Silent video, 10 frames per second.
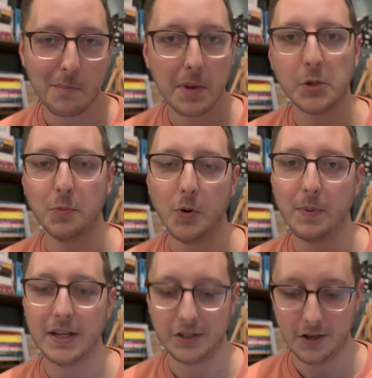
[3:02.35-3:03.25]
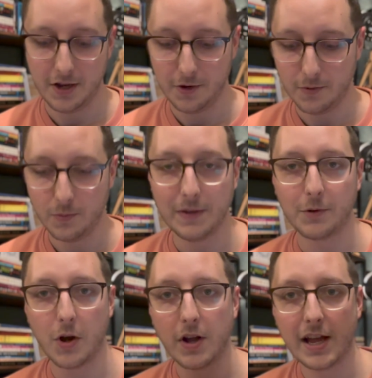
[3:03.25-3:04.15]
much more my style. We've
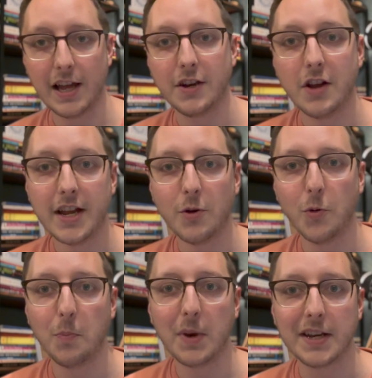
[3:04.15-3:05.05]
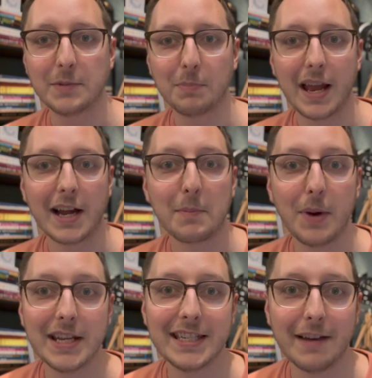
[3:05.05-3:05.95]
got At Night All Blood Is Black
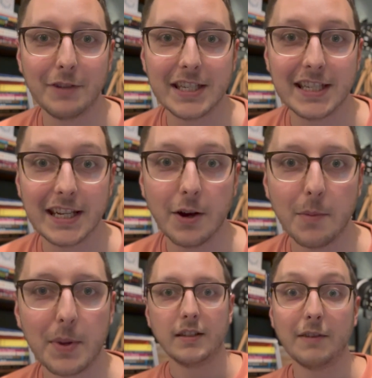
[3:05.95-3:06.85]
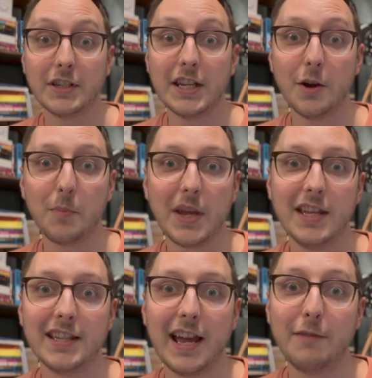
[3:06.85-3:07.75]
by David Diop. David Diop
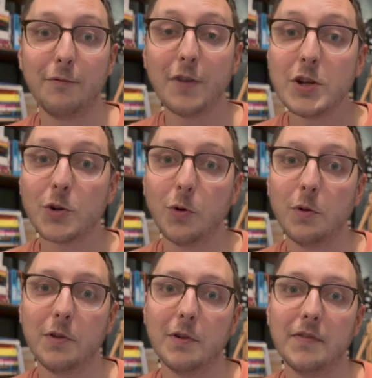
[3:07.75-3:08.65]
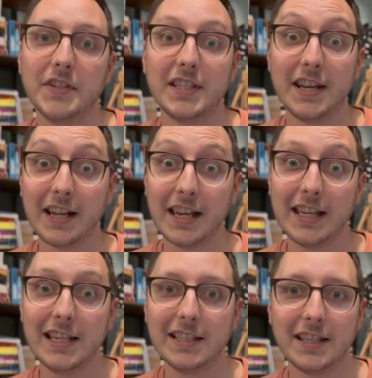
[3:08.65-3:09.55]
is a French author of
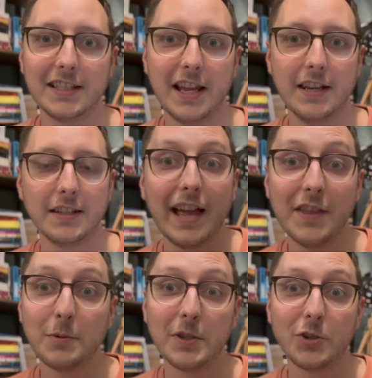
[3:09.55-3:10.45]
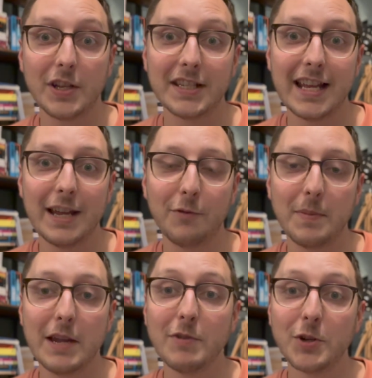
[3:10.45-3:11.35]
Senegalese descent, and this was translated from
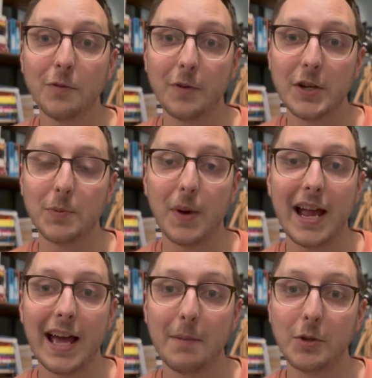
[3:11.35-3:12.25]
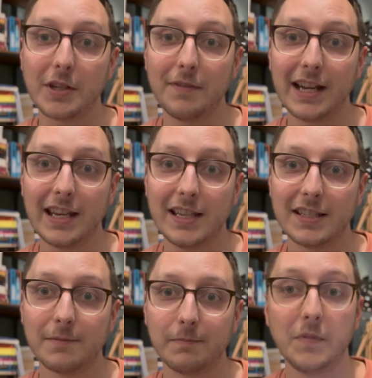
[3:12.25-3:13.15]
the original French by Anna
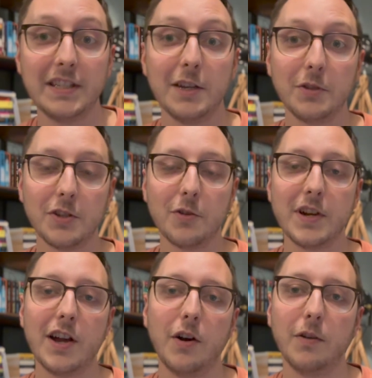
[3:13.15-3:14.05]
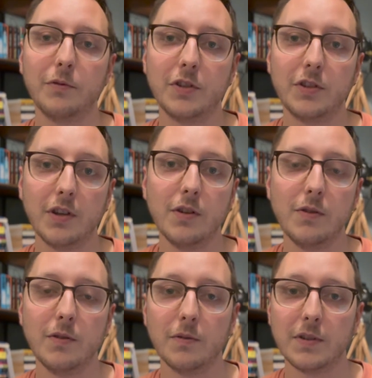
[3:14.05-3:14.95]
Moschovakis. This tells the story of two
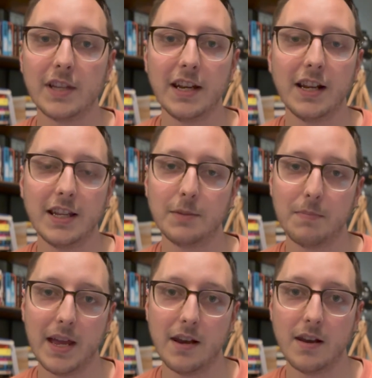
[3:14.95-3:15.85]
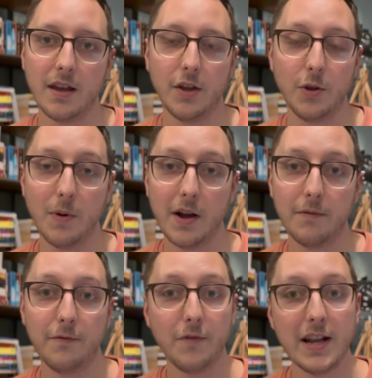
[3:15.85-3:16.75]
Senegalese men who are
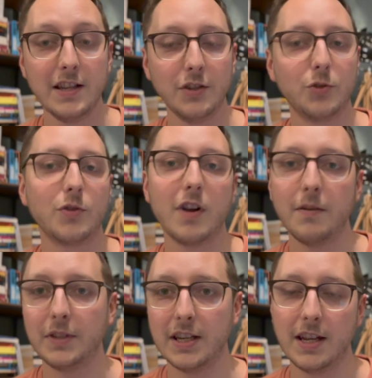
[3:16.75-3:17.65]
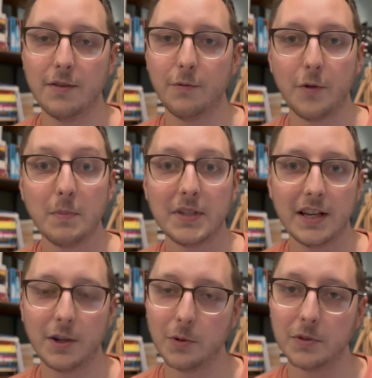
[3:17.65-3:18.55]
friends drafted in from
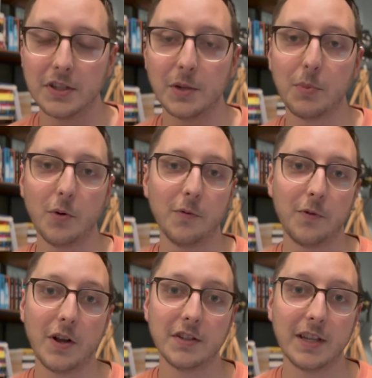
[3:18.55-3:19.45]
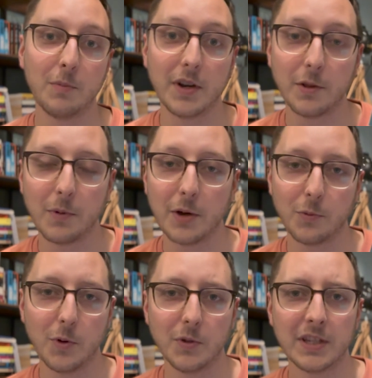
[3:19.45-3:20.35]
Senegal to support France in one of the World
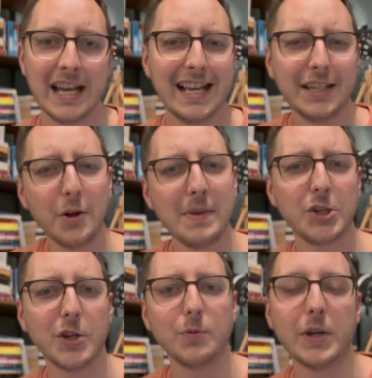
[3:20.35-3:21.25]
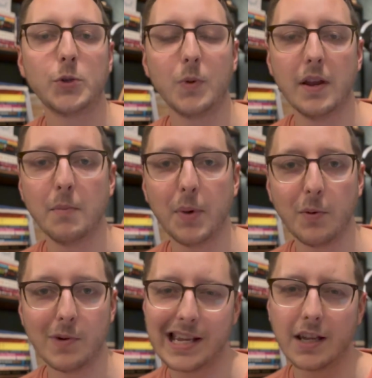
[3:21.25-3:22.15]
Wars. It's not mentioned which one, but
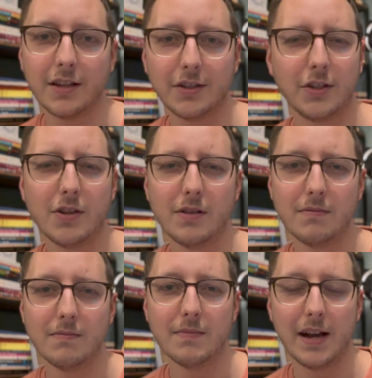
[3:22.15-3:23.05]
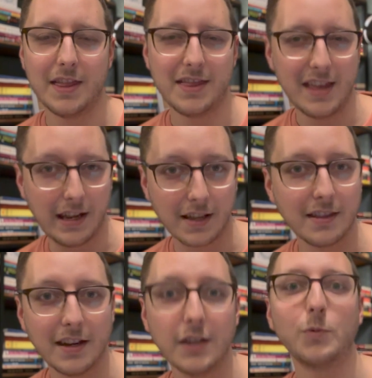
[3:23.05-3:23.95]
we can assume, I think,
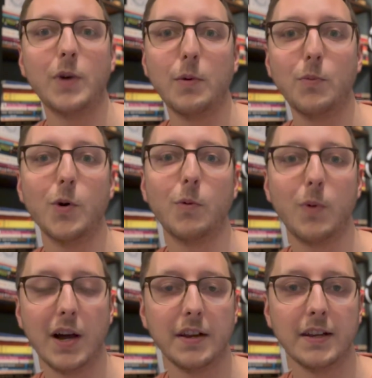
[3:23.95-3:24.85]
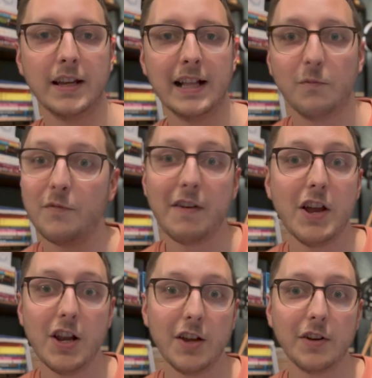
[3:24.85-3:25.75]
that it's World War One. Very
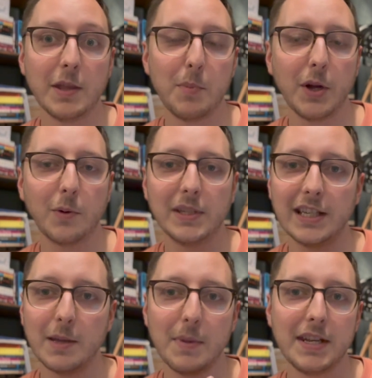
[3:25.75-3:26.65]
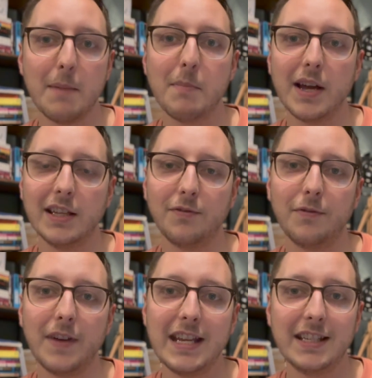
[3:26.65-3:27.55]
early on in the book, we see that Mademba is
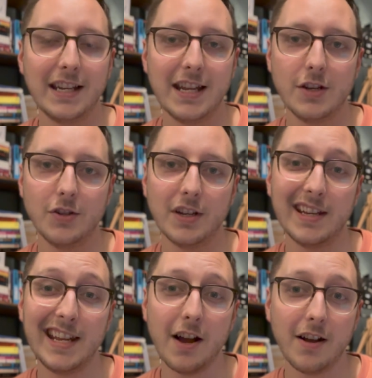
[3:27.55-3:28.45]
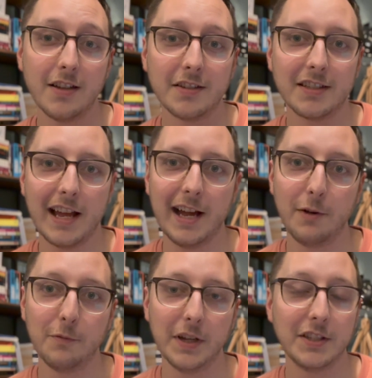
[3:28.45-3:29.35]
fatally injured and he asks
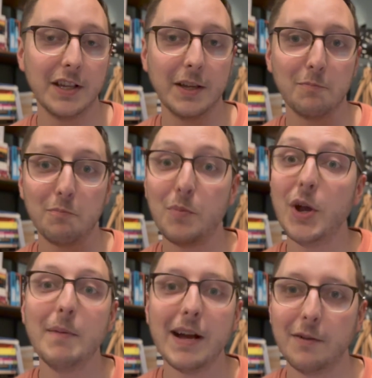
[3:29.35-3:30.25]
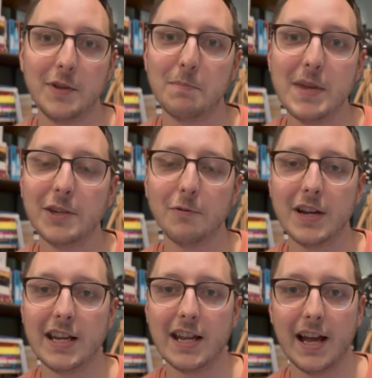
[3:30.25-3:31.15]
Alpha to put him out of his
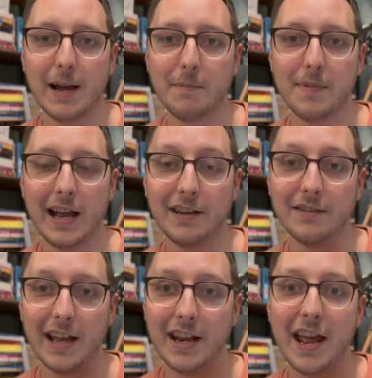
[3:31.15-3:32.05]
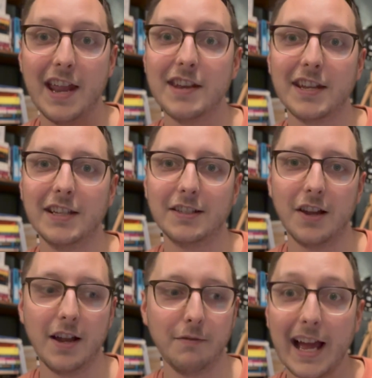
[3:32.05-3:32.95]
misery um, and, and end his
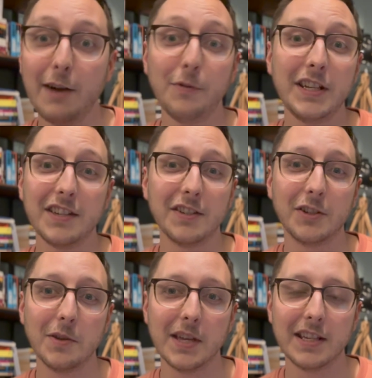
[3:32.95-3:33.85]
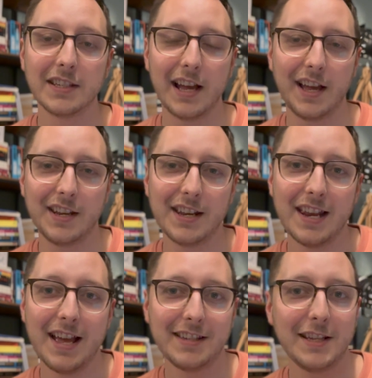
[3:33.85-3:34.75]
life. Alpha doesn't do this and
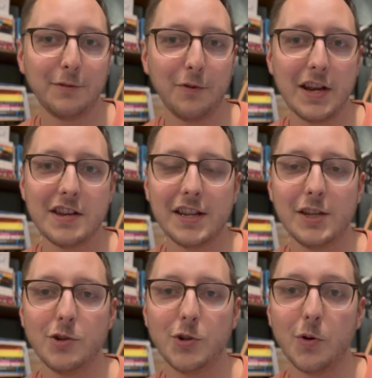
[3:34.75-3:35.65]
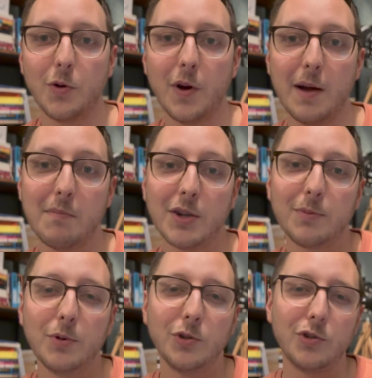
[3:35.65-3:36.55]
lets his friend endure a much
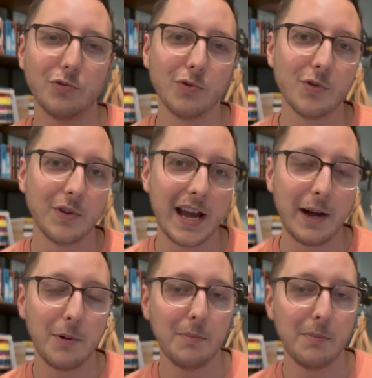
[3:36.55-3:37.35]
more drawn out,